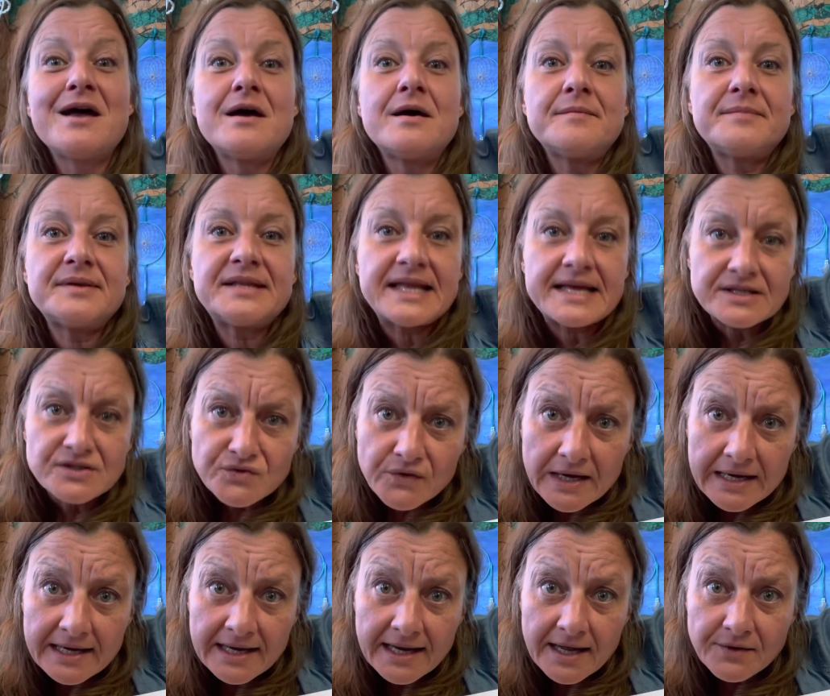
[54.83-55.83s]
But that's
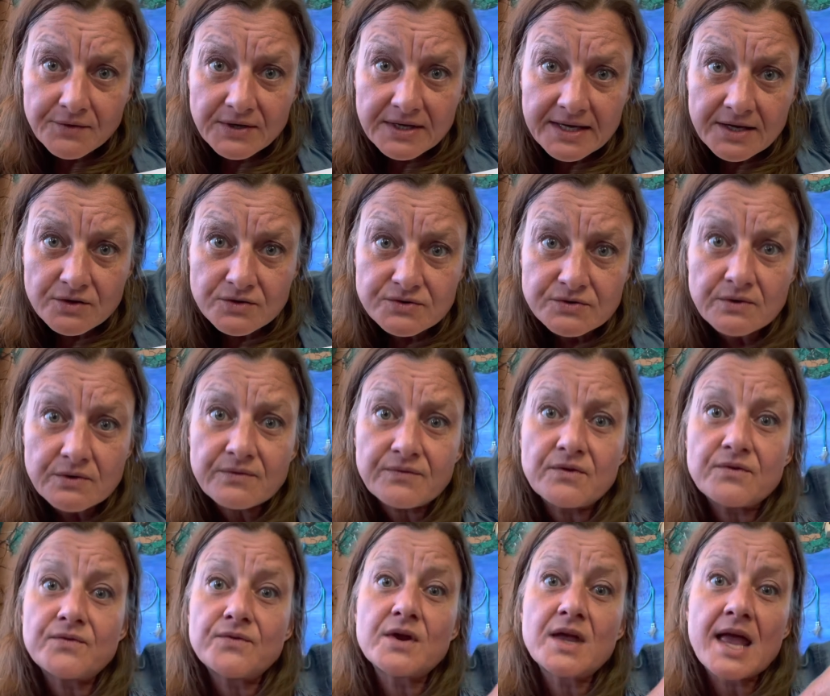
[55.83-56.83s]
written out here. So if you
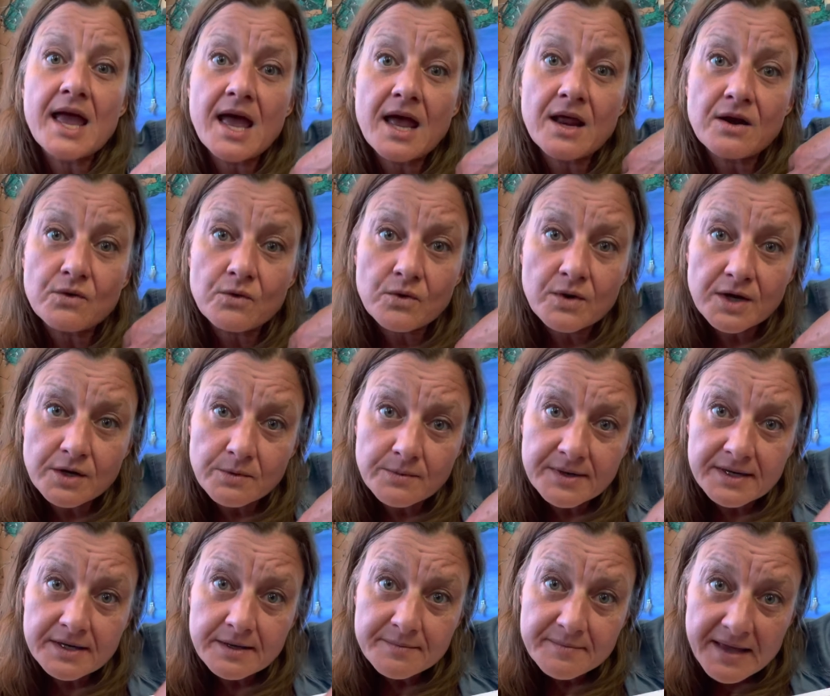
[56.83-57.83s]
forget or you don't
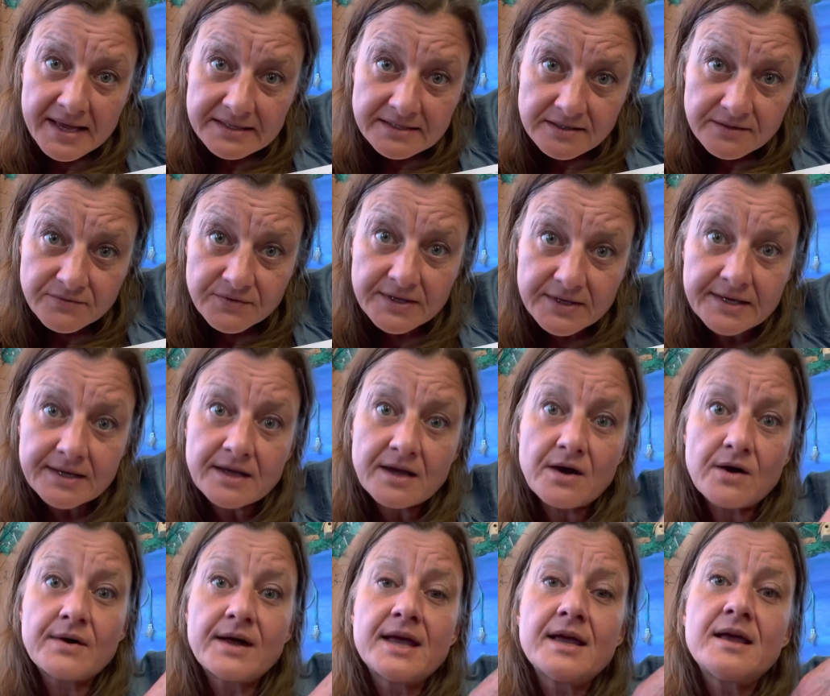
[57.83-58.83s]
want to come back to the
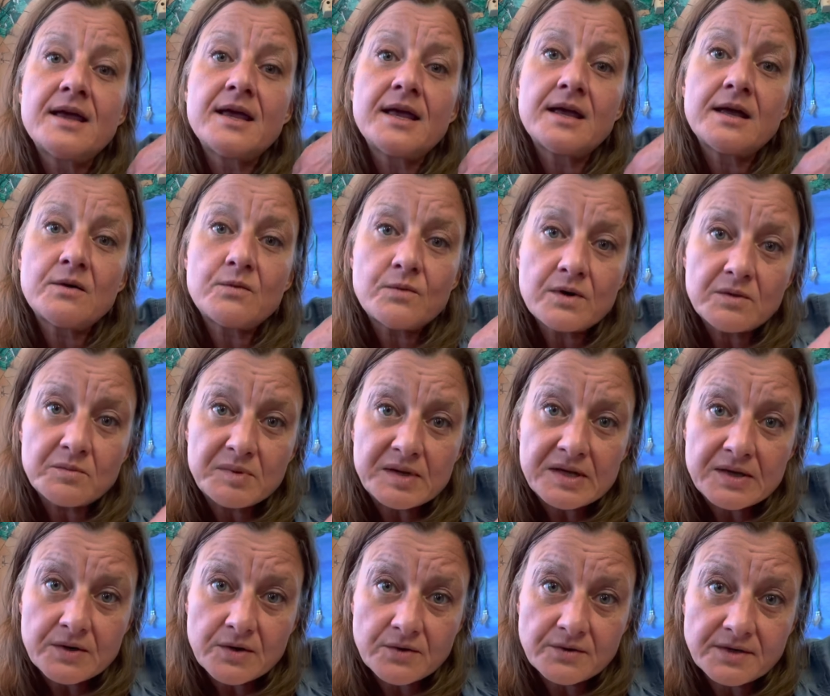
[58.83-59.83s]
video, it will be
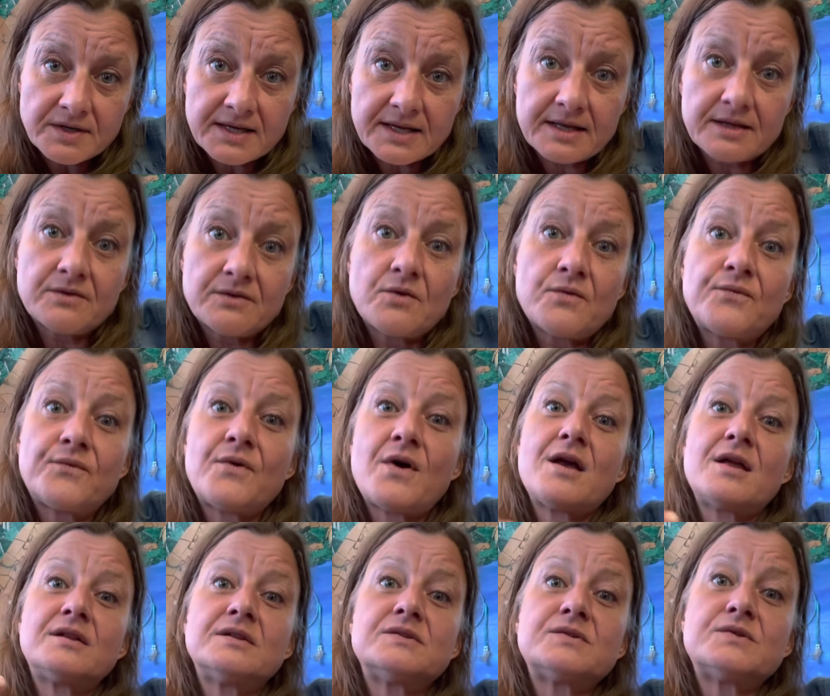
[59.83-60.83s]
noted in the
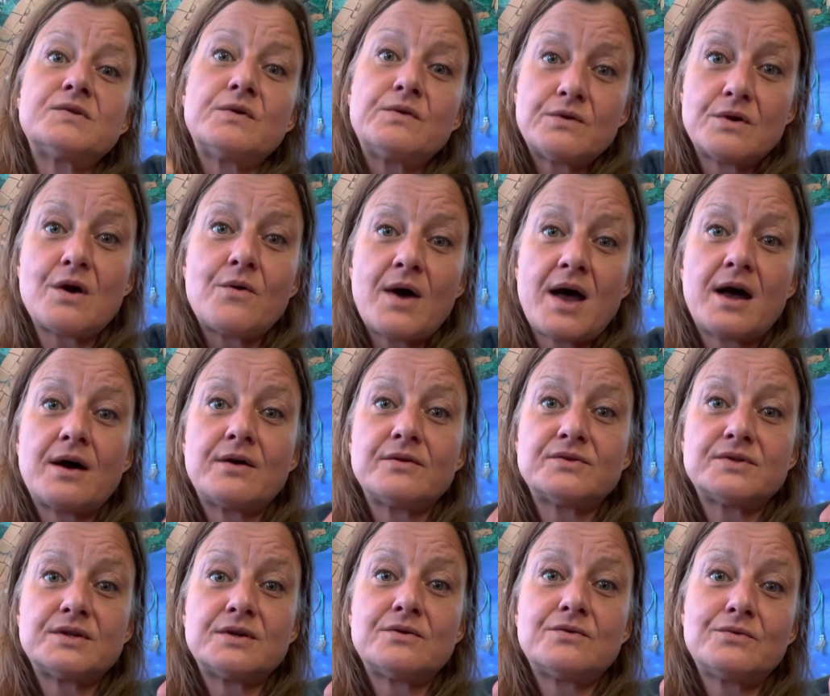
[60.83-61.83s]
front so you know how
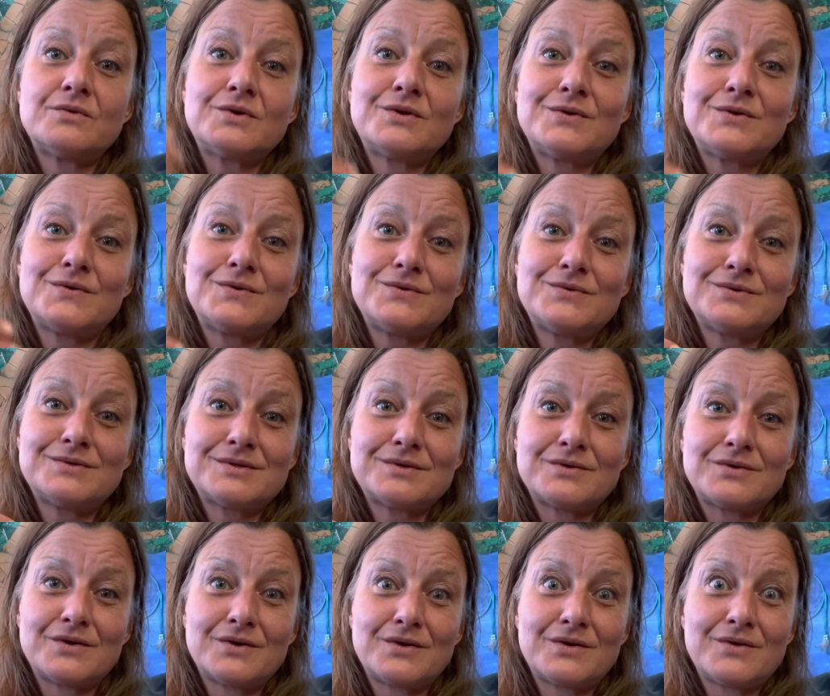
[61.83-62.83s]
to use
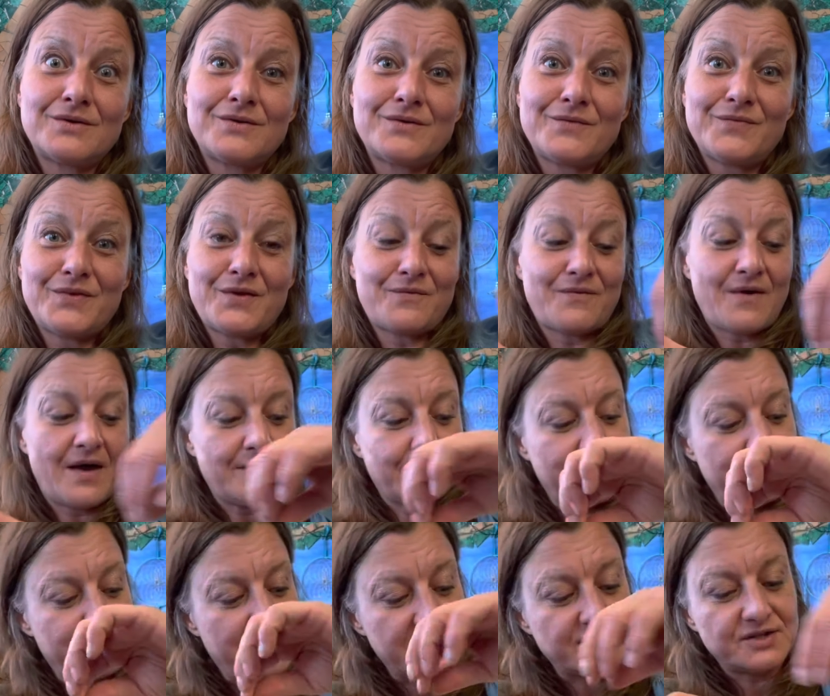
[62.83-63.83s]
the following
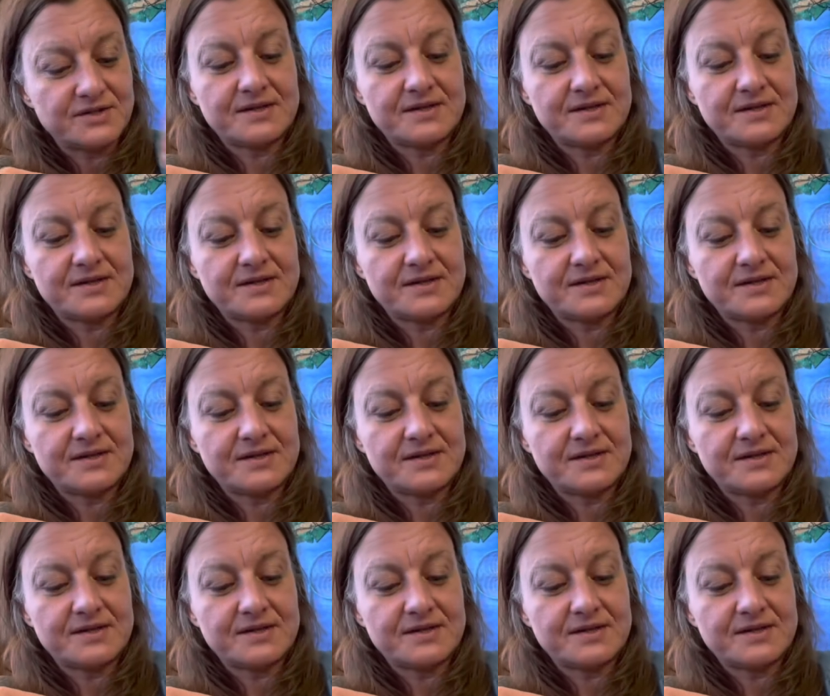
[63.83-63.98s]
pages.